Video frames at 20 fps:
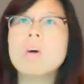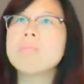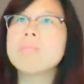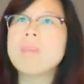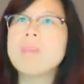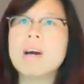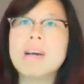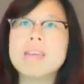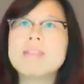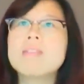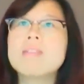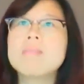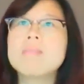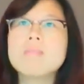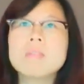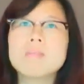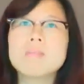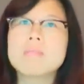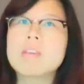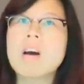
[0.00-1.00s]
my
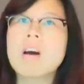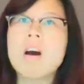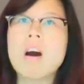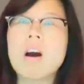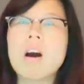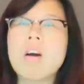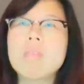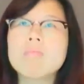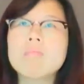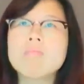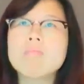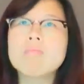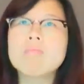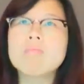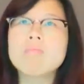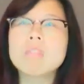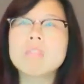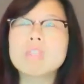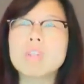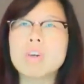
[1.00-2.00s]
symptoms are
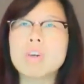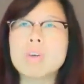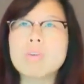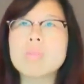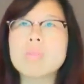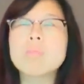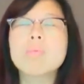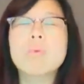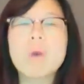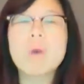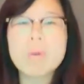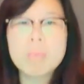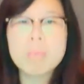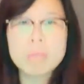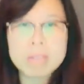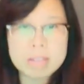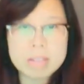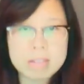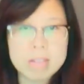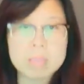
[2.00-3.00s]
quite
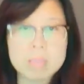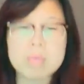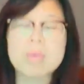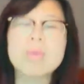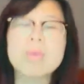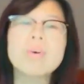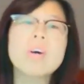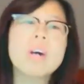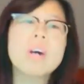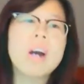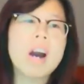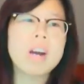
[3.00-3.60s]
predictable.